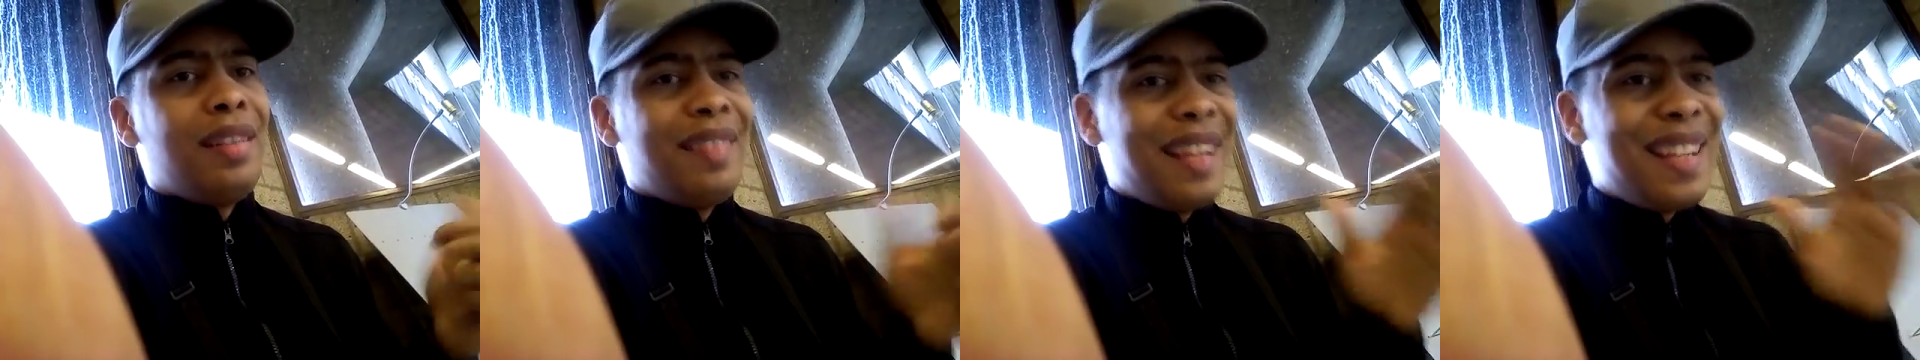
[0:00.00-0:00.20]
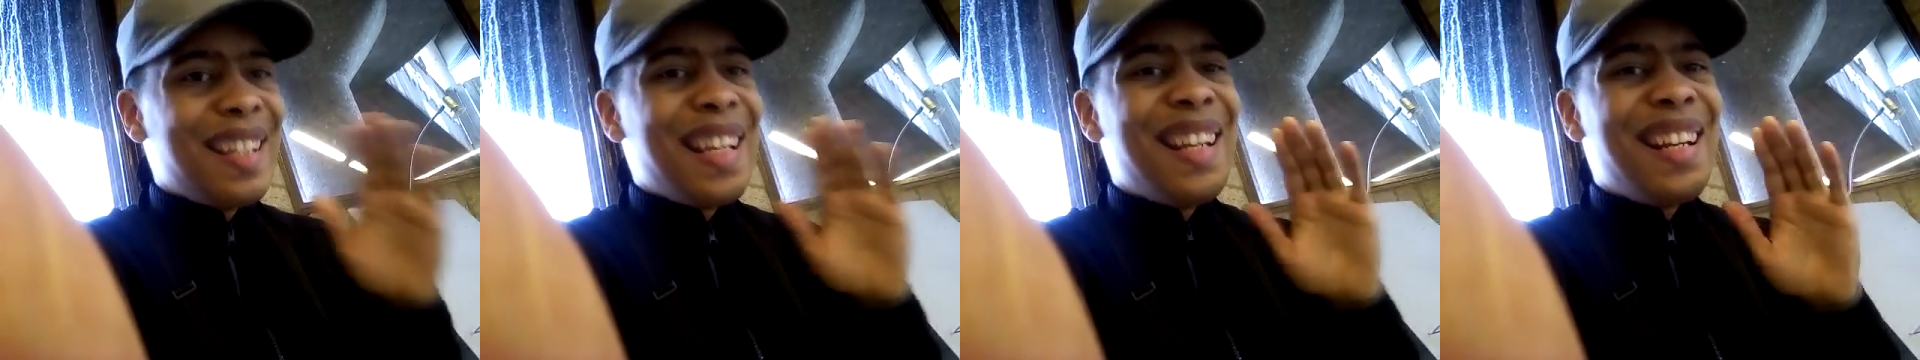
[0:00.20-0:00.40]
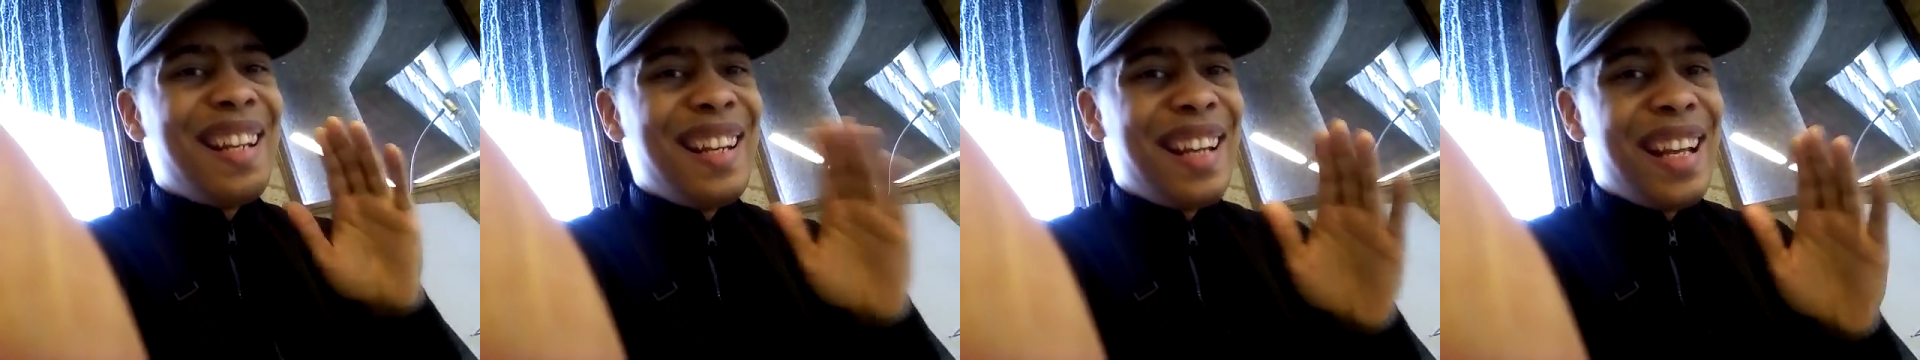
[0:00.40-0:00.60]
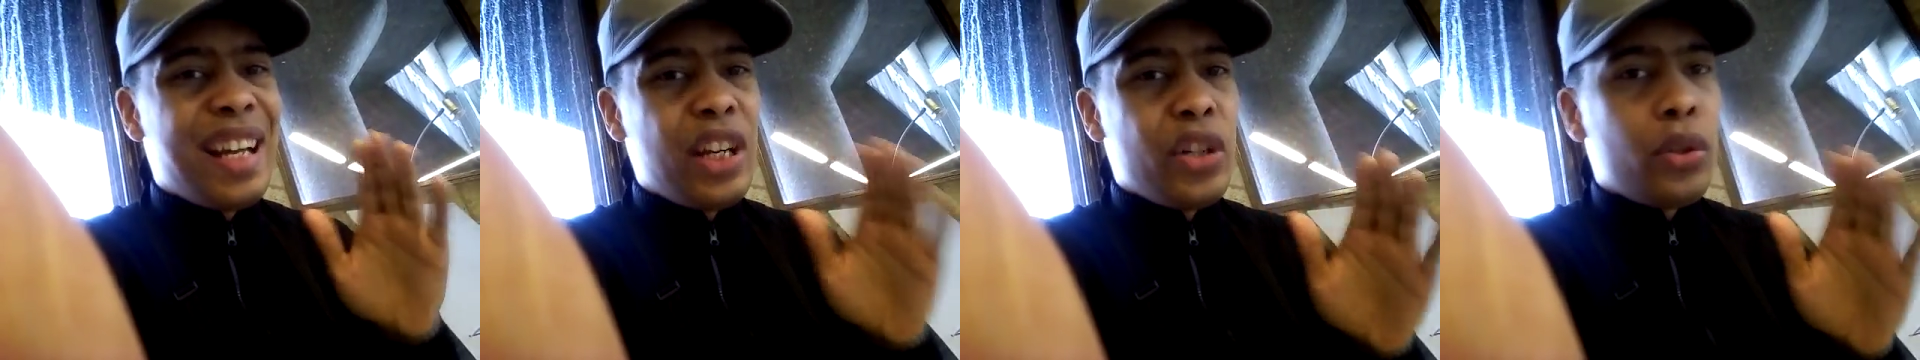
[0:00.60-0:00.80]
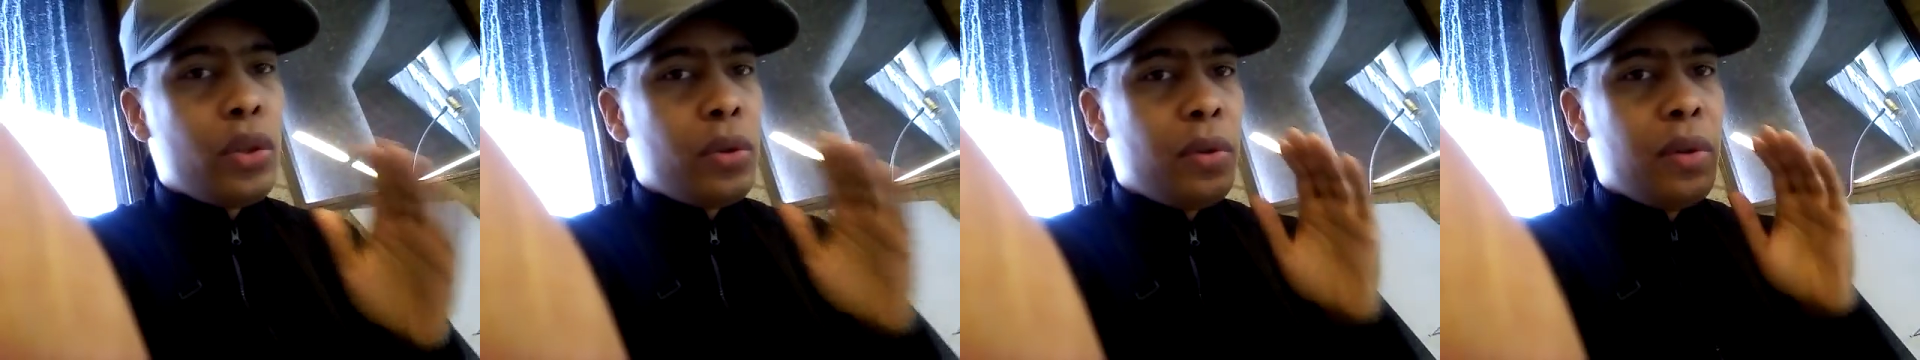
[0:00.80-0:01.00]
that's in a
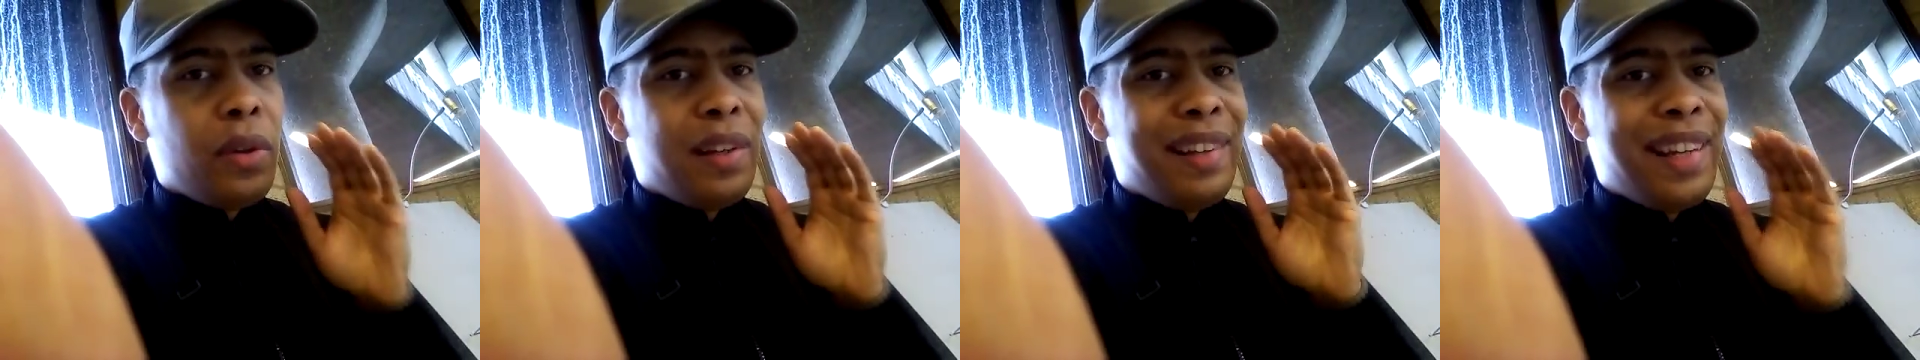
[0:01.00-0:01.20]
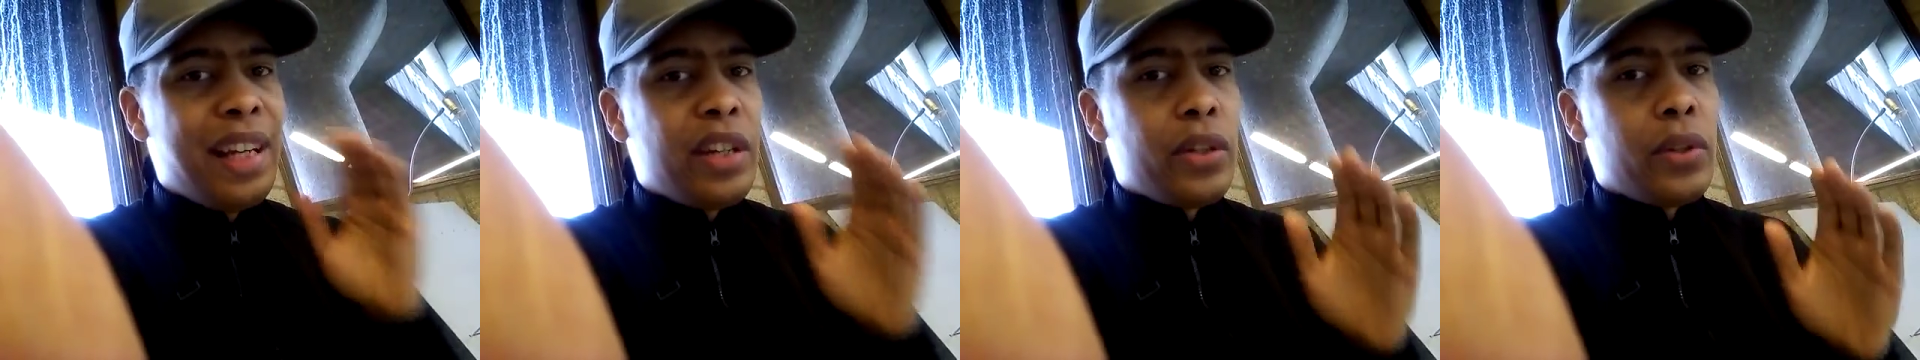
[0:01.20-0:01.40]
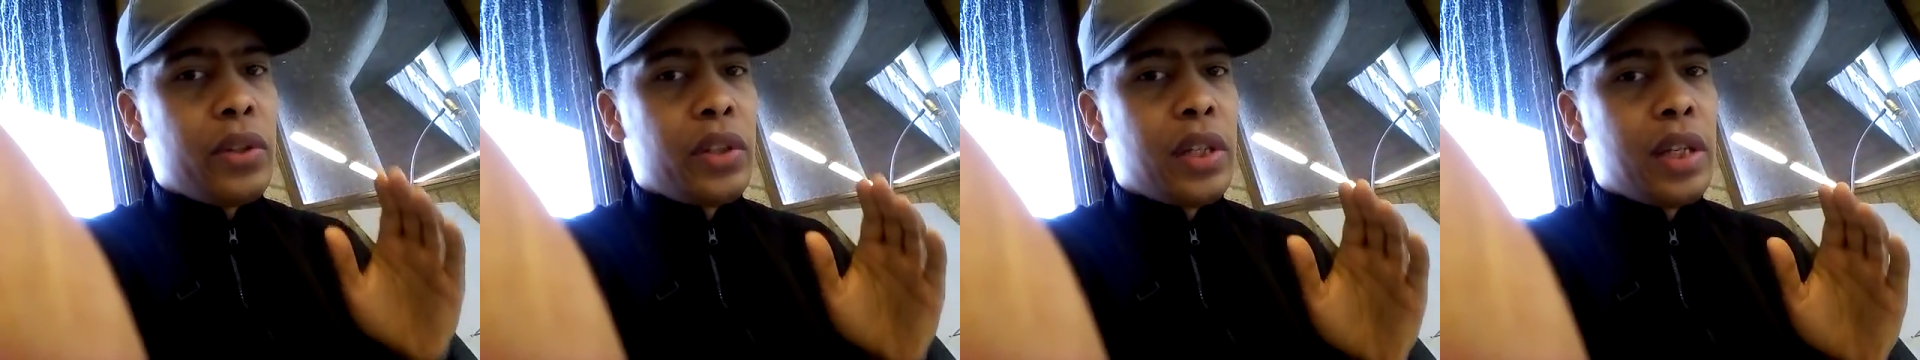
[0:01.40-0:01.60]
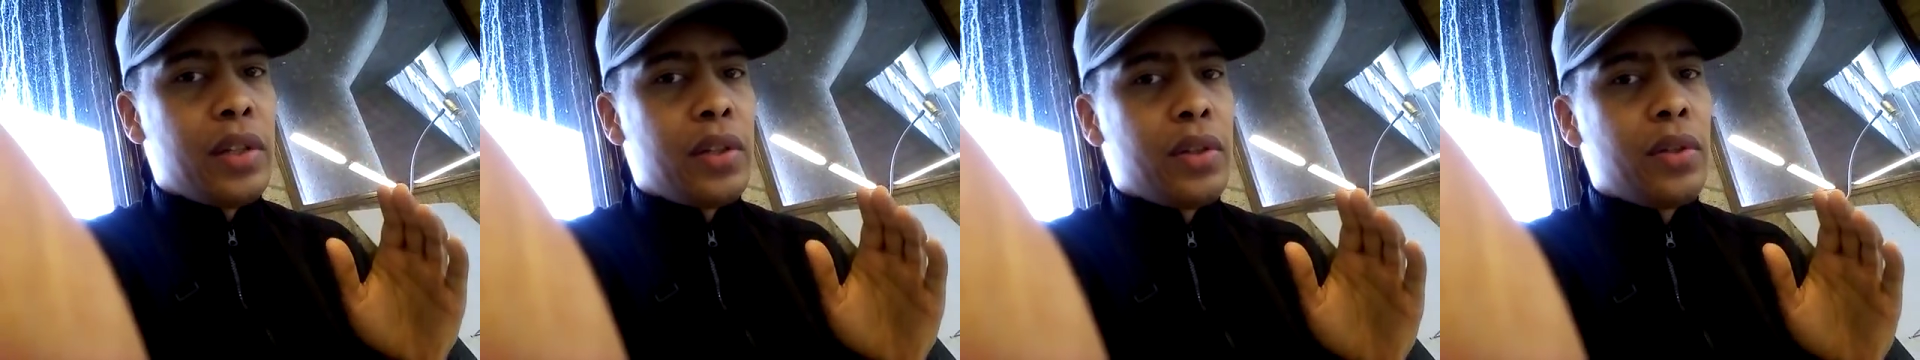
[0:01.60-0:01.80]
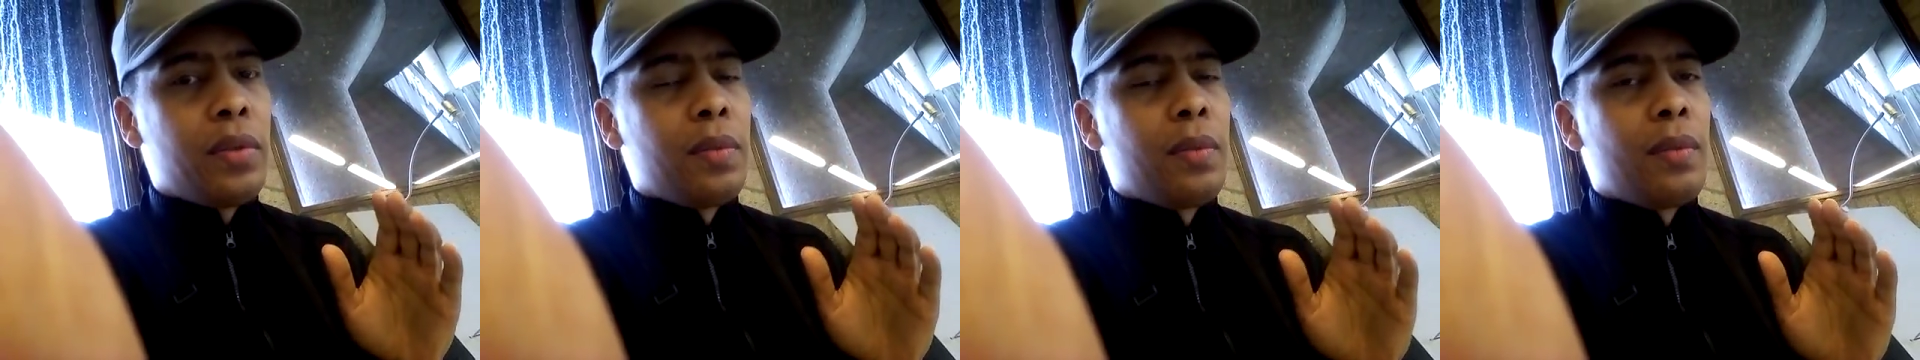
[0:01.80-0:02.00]
natural, literal
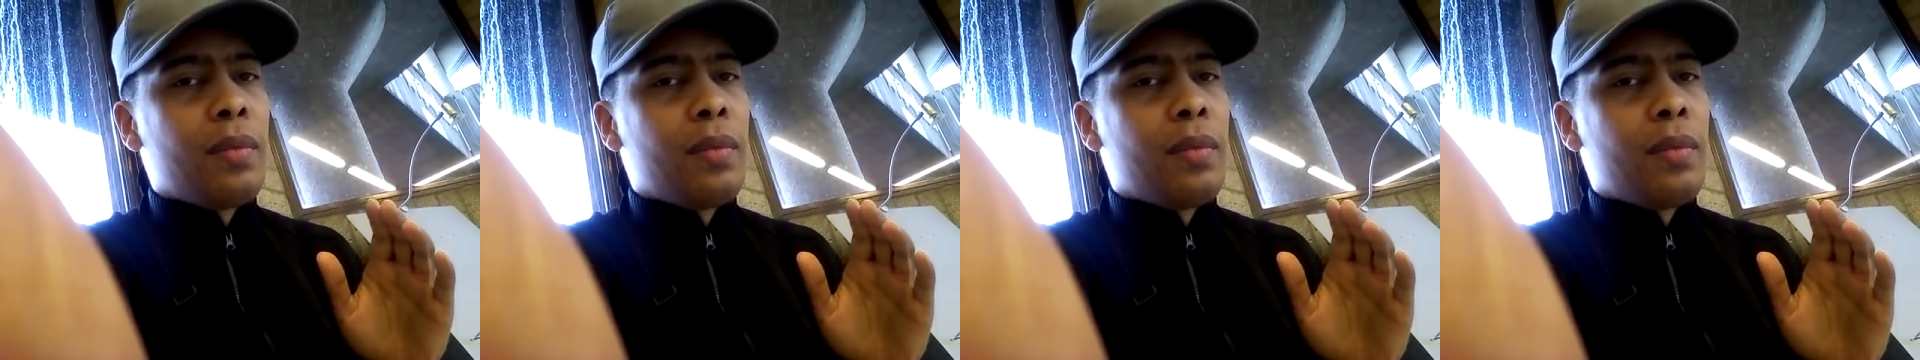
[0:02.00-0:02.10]
sense.